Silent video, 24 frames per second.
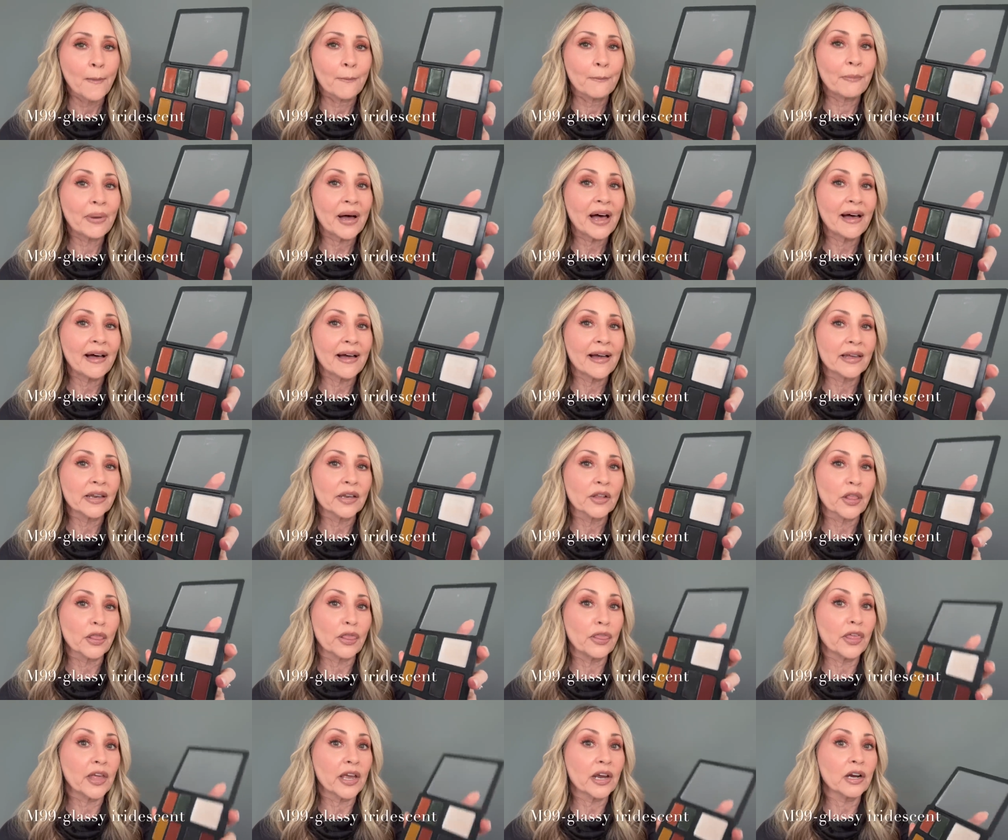But
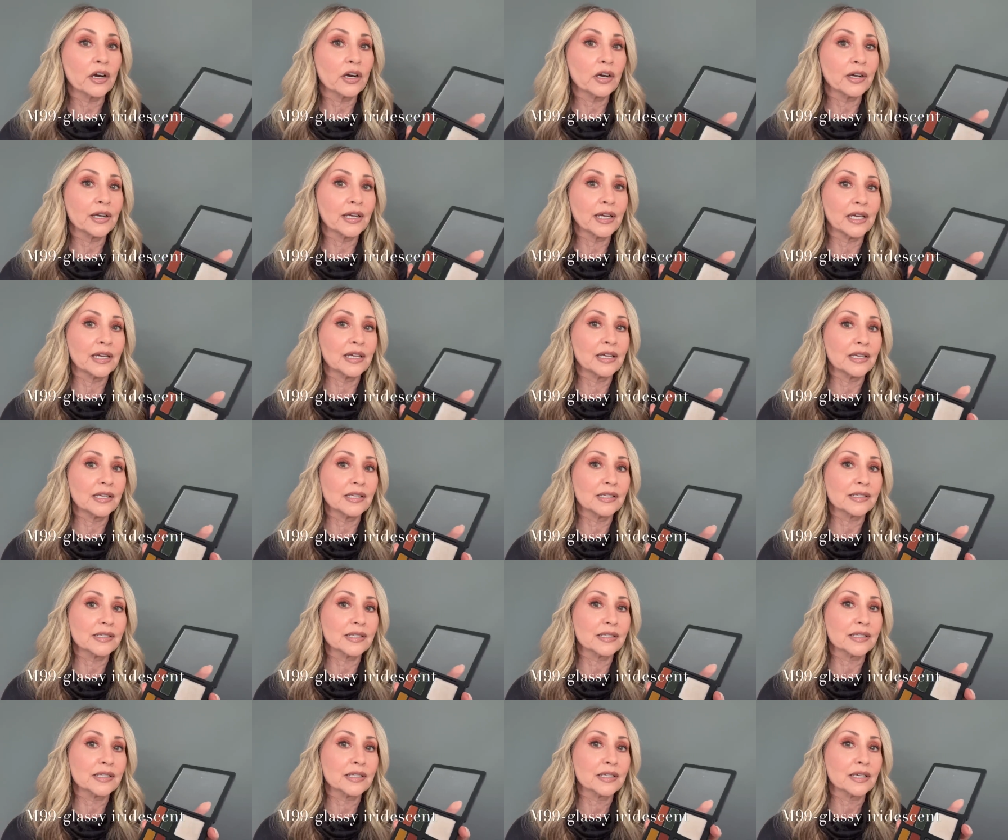there
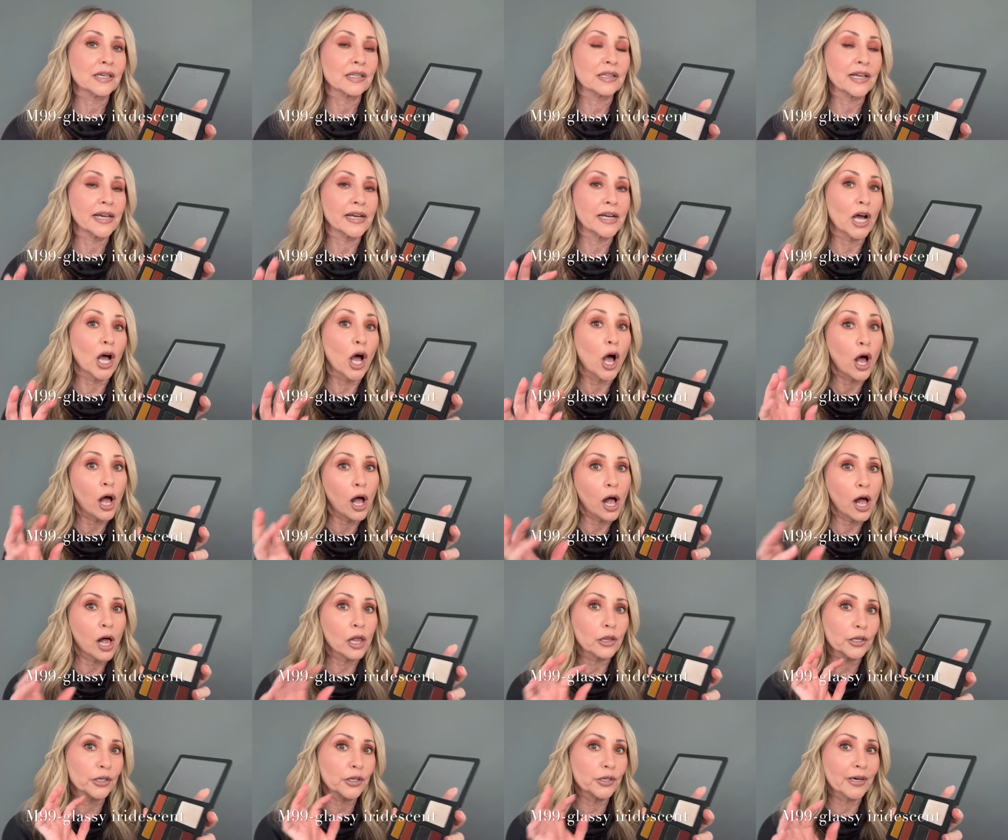is like
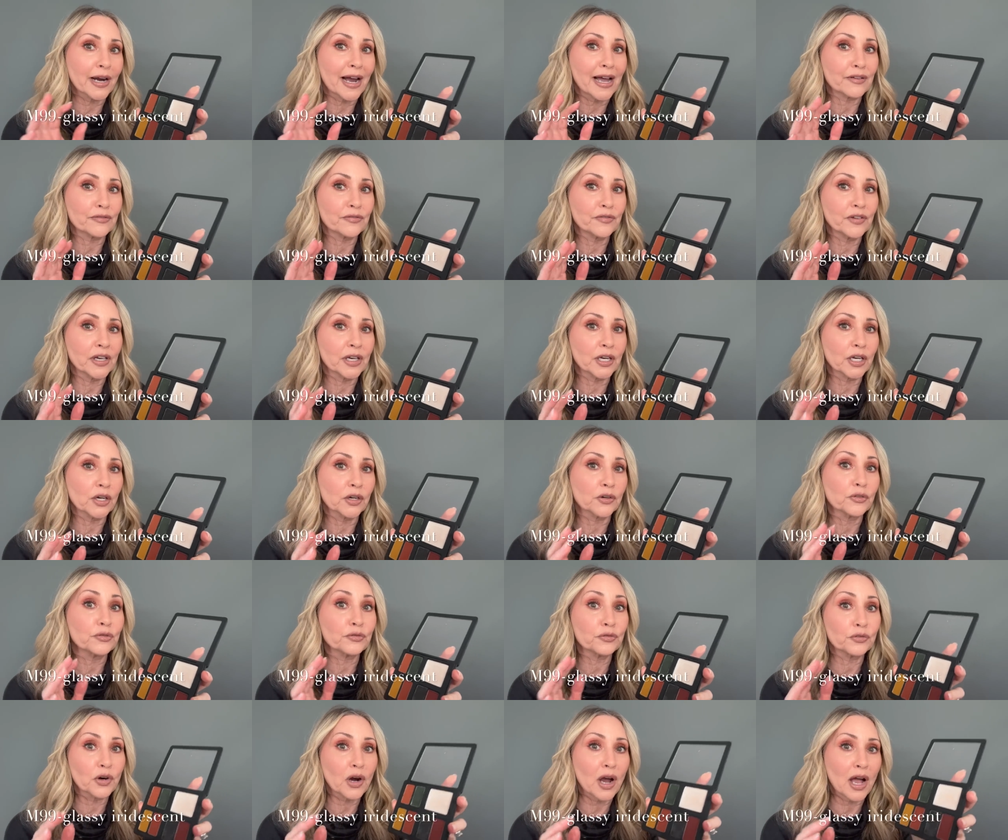holographic
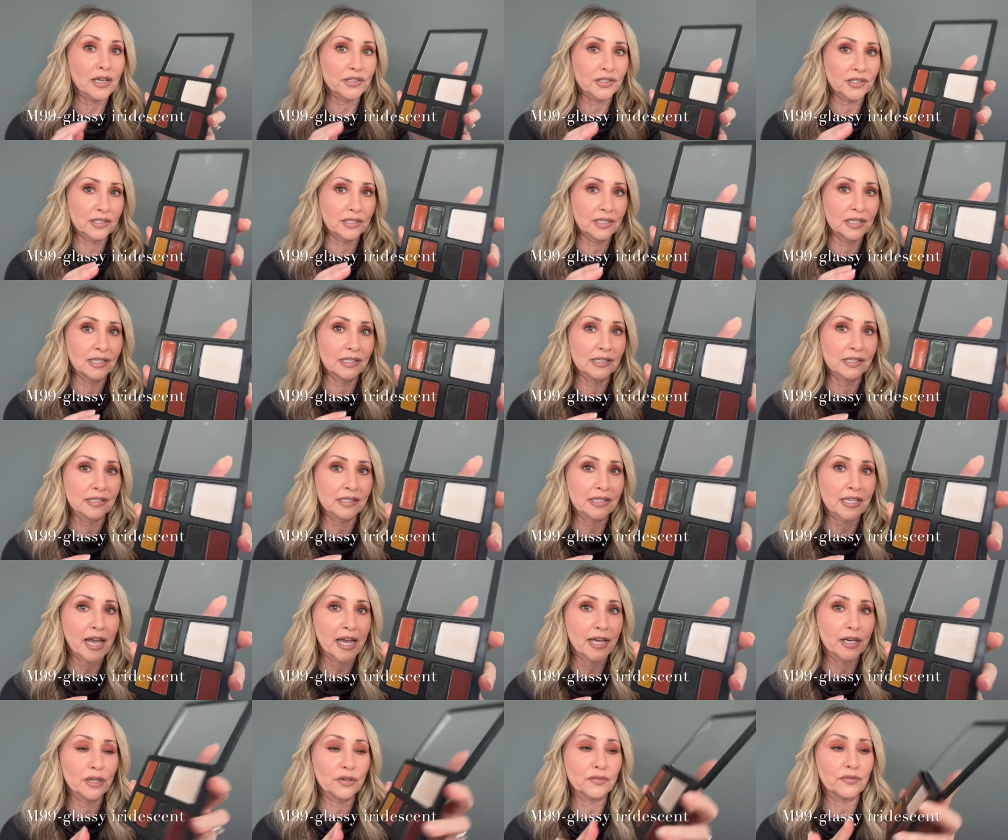frost
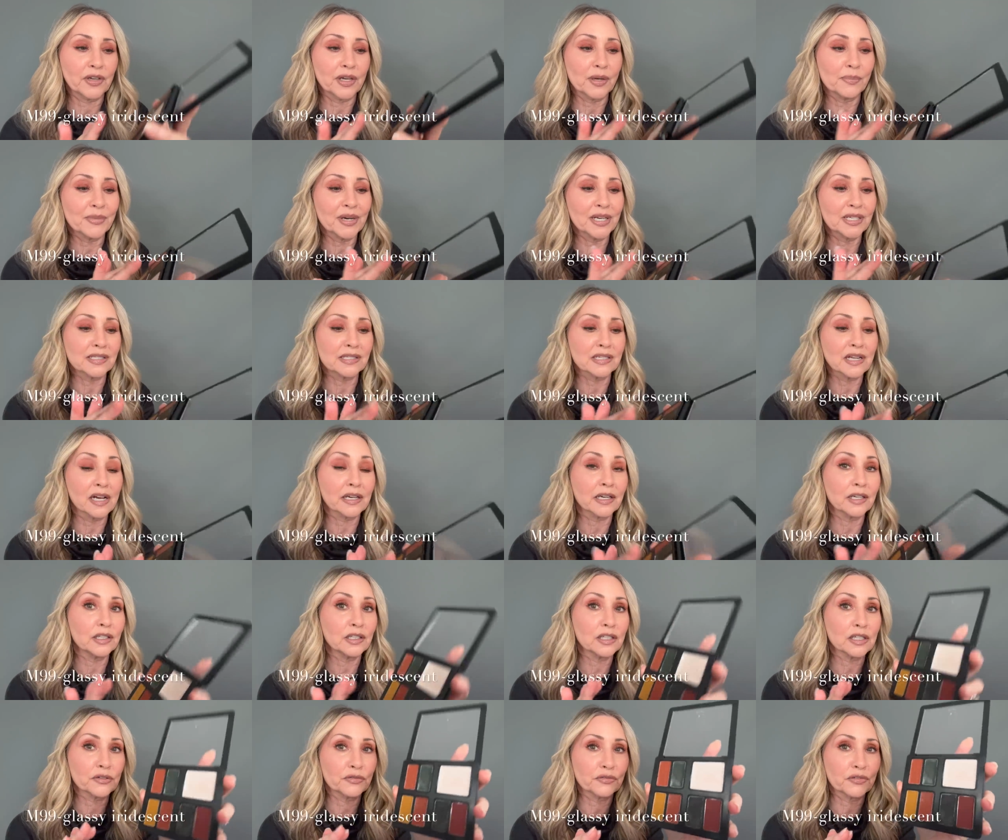inside of it, but it's not going to
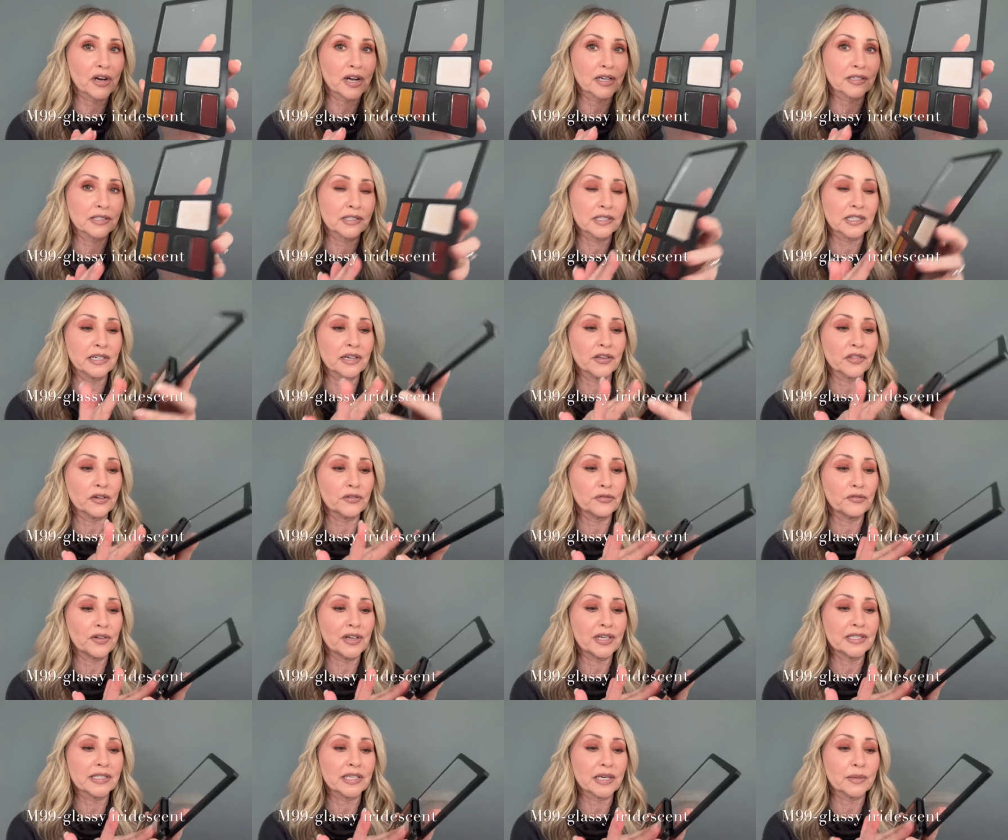look frosty on the
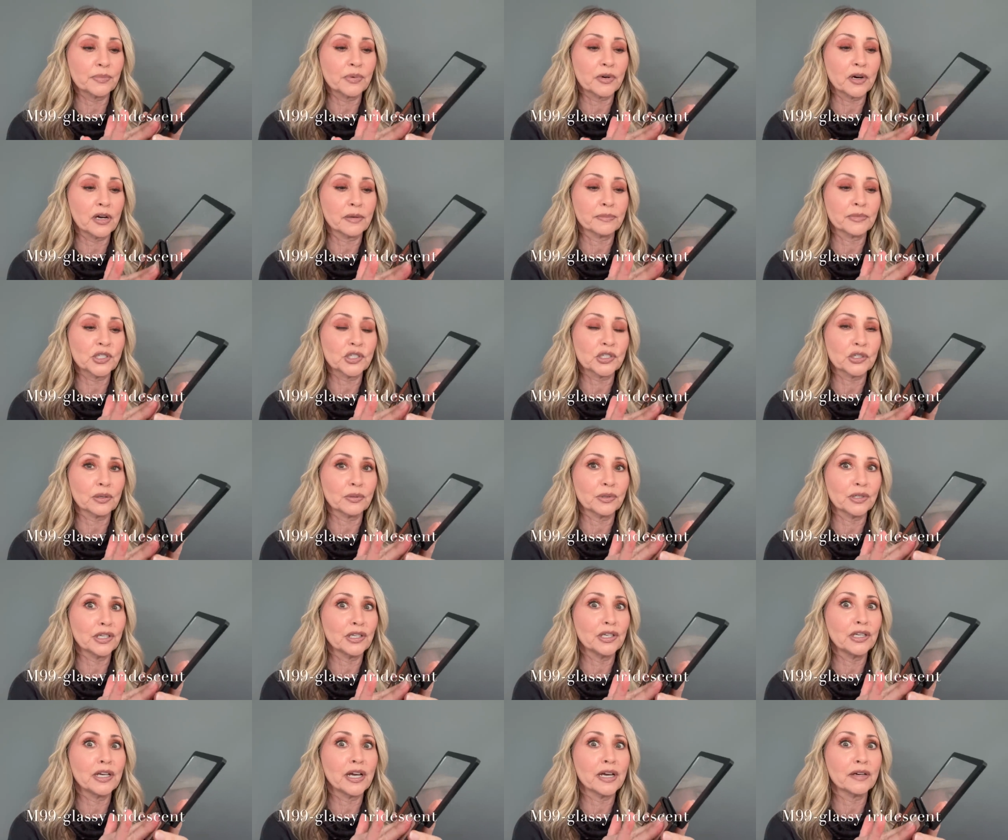face. I promise you, I would
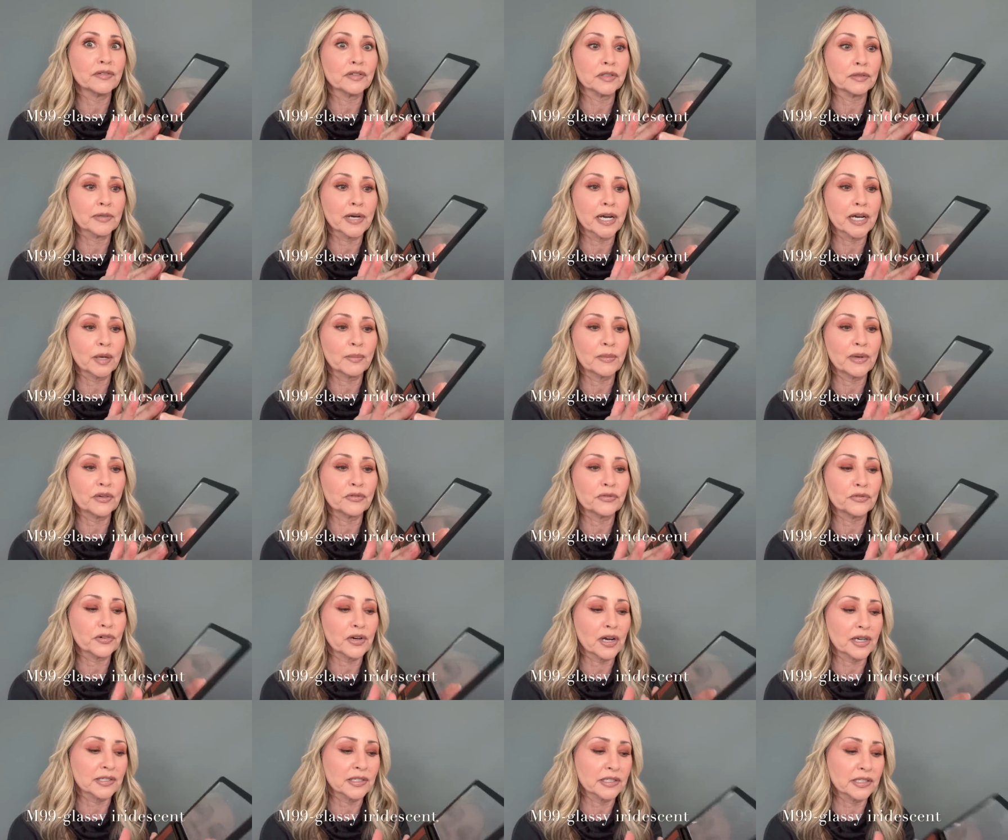never recommend
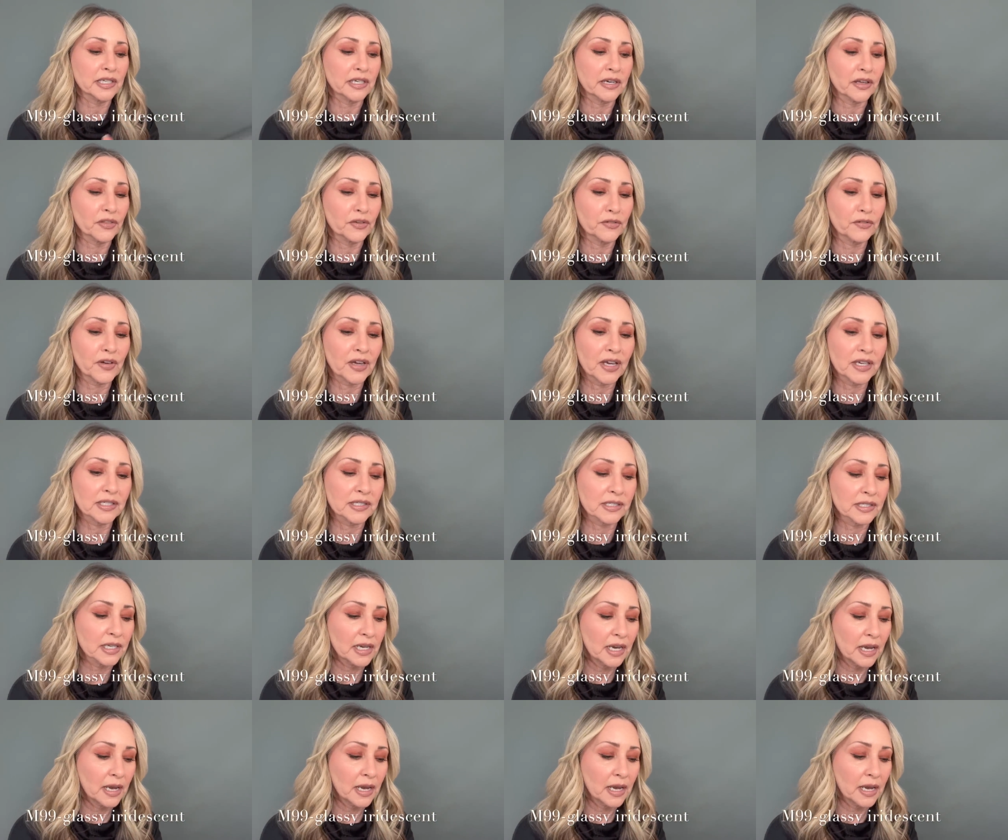frosty on the face,